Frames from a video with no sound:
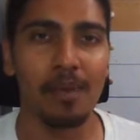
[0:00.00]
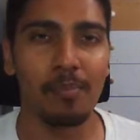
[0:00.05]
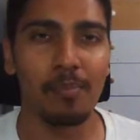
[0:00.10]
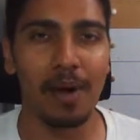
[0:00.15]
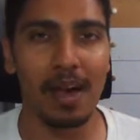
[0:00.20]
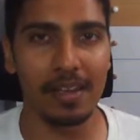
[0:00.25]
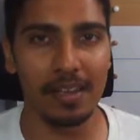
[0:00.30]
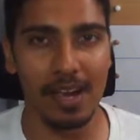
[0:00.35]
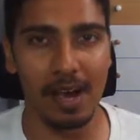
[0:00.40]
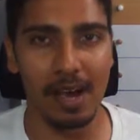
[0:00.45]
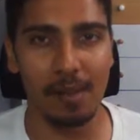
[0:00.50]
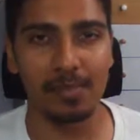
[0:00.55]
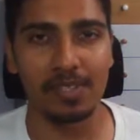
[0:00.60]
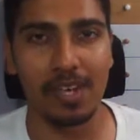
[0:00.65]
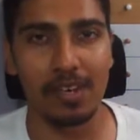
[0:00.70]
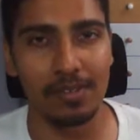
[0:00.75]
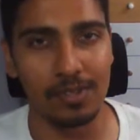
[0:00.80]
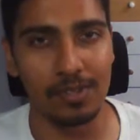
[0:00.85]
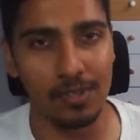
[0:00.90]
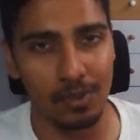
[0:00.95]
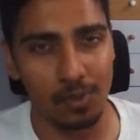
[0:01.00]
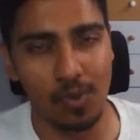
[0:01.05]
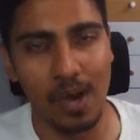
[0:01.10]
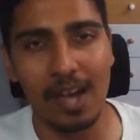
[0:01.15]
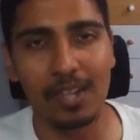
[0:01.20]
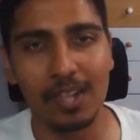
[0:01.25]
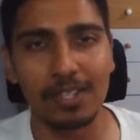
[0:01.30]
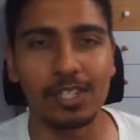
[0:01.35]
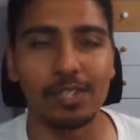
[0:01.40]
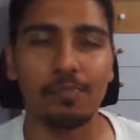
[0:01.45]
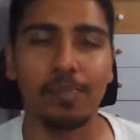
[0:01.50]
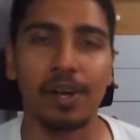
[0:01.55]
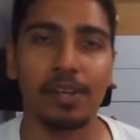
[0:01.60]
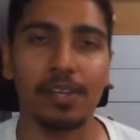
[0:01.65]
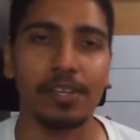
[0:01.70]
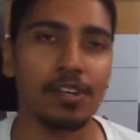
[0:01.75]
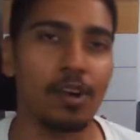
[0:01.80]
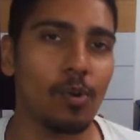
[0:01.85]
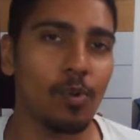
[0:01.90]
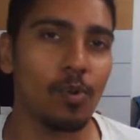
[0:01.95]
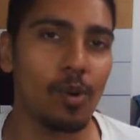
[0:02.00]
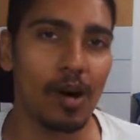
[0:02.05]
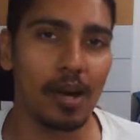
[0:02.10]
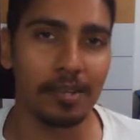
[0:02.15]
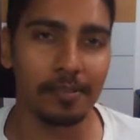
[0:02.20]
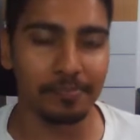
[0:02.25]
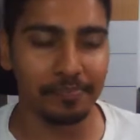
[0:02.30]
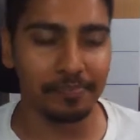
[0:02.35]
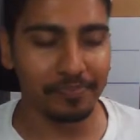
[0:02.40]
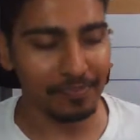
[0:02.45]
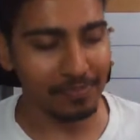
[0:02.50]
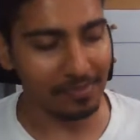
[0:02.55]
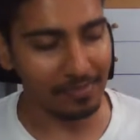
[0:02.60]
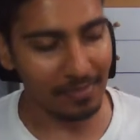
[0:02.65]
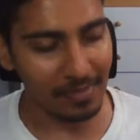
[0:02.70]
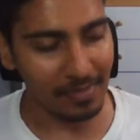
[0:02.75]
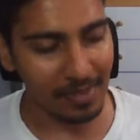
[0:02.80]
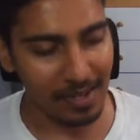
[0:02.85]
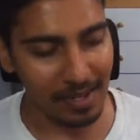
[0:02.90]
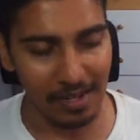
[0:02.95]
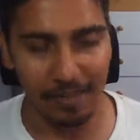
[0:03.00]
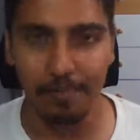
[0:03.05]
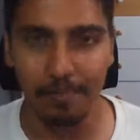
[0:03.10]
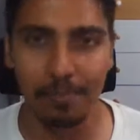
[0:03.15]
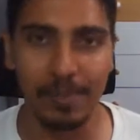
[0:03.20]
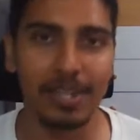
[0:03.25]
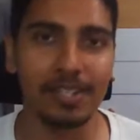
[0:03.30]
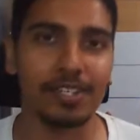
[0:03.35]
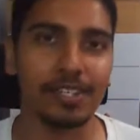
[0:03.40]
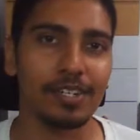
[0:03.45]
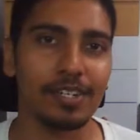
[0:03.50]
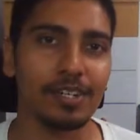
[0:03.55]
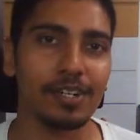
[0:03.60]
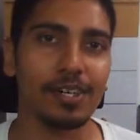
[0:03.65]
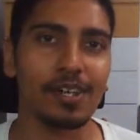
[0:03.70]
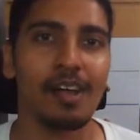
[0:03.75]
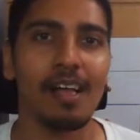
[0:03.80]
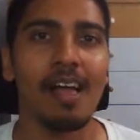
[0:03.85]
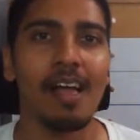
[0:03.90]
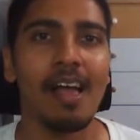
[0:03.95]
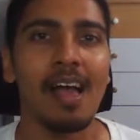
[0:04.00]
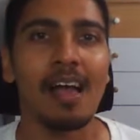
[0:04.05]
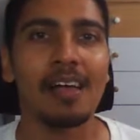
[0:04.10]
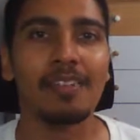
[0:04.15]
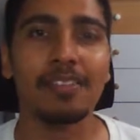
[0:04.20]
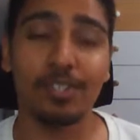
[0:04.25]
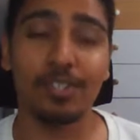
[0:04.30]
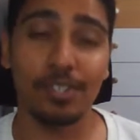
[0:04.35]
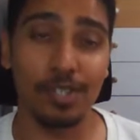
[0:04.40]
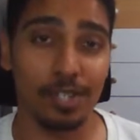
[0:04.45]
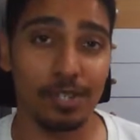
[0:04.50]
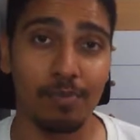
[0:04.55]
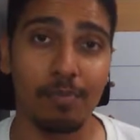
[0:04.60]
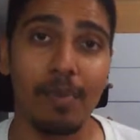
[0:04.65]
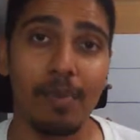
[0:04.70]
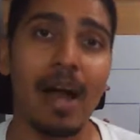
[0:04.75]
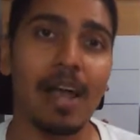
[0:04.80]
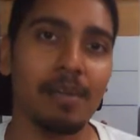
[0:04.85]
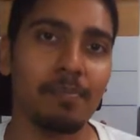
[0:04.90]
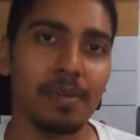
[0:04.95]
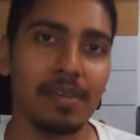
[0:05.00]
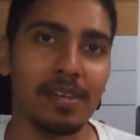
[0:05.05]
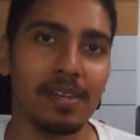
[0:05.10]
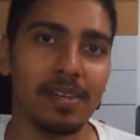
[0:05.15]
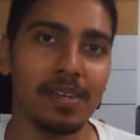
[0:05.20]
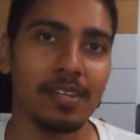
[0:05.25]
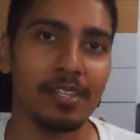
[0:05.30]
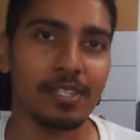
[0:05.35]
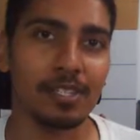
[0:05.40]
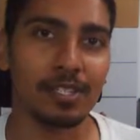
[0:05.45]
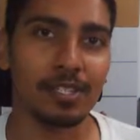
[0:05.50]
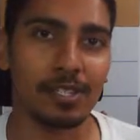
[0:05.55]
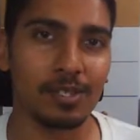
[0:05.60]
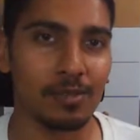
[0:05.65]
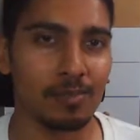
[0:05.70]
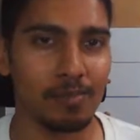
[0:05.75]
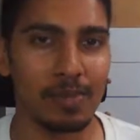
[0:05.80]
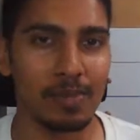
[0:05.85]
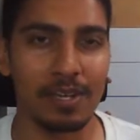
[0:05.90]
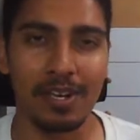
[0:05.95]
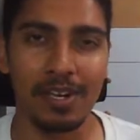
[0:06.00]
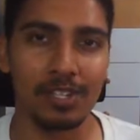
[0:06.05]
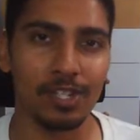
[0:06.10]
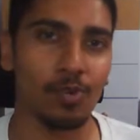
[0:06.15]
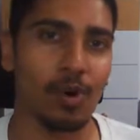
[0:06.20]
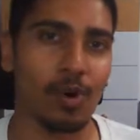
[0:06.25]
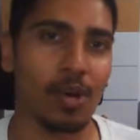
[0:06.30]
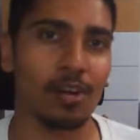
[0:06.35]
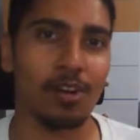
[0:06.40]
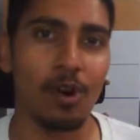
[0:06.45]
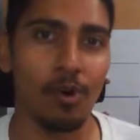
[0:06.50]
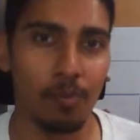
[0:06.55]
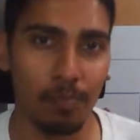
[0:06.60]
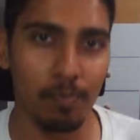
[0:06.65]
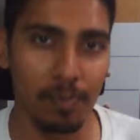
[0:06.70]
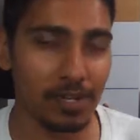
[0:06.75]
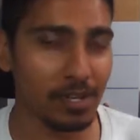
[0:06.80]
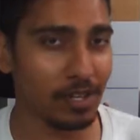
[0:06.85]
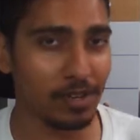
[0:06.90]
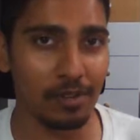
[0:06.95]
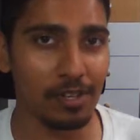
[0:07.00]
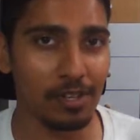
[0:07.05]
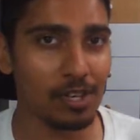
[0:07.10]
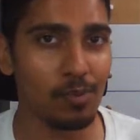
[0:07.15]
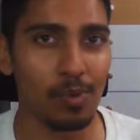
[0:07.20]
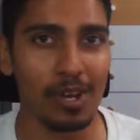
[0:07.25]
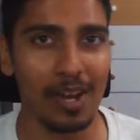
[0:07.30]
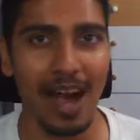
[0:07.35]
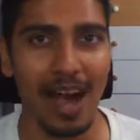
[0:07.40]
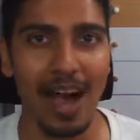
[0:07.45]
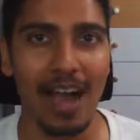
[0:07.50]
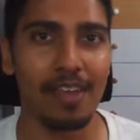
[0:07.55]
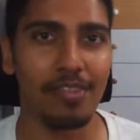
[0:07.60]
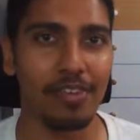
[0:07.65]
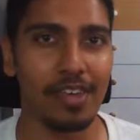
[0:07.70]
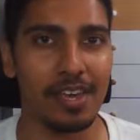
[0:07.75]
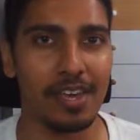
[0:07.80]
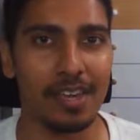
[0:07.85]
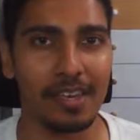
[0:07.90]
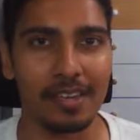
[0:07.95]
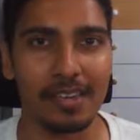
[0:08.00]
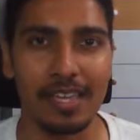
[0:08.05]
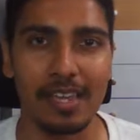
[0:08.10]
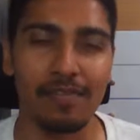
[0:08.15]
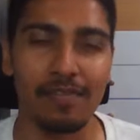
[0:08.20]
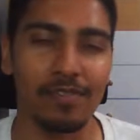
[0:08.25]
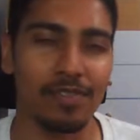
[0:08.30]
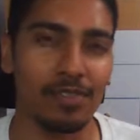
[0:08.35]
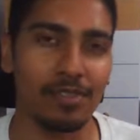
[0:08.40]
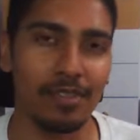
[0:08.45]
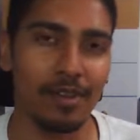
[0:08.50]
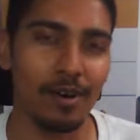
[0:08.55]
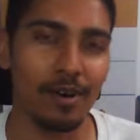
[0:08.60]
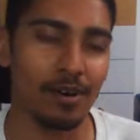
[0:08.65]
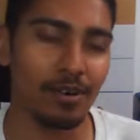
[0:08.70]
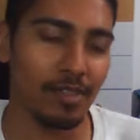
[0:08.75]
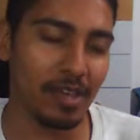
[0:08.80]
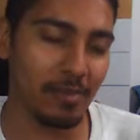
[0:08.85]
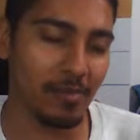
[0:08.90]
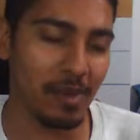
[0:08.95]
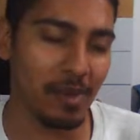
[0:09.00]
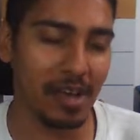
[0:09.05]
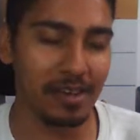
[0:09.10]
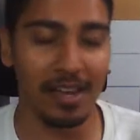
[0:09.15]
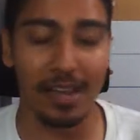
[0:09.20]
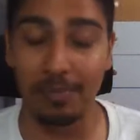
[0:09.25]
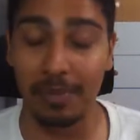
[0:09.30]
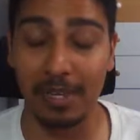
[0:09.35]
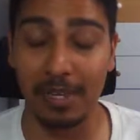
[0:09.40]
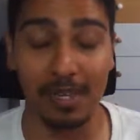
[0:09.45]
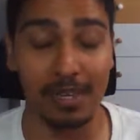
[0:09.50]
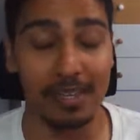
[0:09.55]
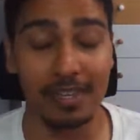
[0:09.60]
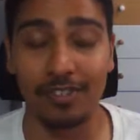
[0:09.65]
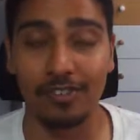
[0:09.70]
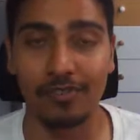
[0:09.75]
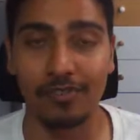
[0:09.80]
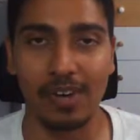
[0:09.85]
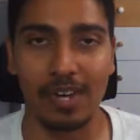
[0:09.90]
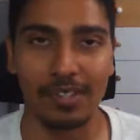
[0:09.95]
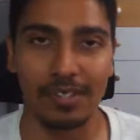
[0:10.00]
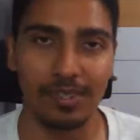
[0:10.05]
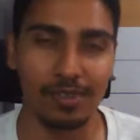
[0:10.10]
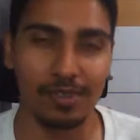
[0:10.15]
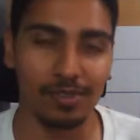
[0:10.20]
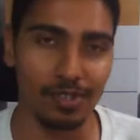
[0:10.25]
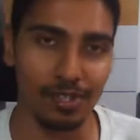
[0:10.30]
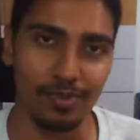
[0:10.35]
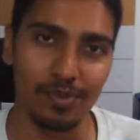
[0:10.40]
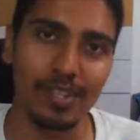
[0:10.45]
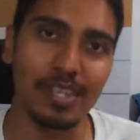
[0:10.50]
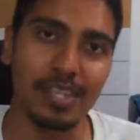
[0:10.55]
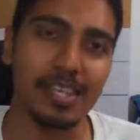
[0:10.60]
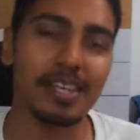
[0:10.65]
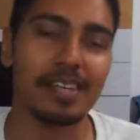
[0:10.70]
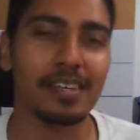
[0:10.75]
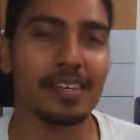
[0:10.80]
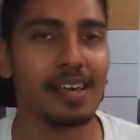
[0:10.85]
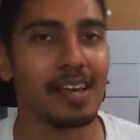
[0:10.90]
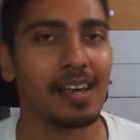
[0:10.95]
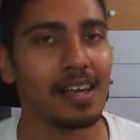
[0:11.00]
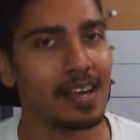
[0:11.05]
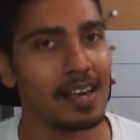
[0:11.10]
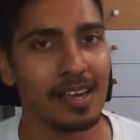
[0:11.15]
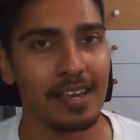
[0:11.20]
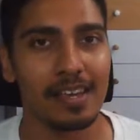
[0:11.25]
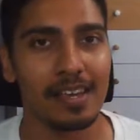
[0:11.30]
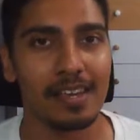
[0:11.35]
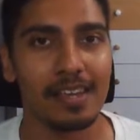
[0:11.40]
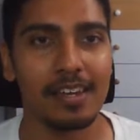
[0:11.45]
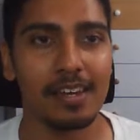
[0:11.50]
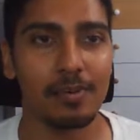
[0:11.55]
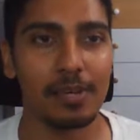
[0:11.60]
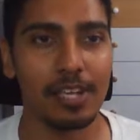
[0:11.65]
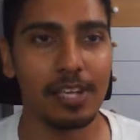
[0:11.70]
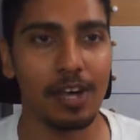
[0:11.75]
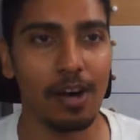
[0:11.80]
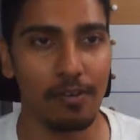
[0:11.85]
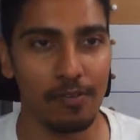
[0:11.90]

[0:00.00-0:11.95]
by commentators in the West, but you know what? Big deal. These are just my opinions because you want to know particularly what I think, even though they might not be interesting or unique. Here we go.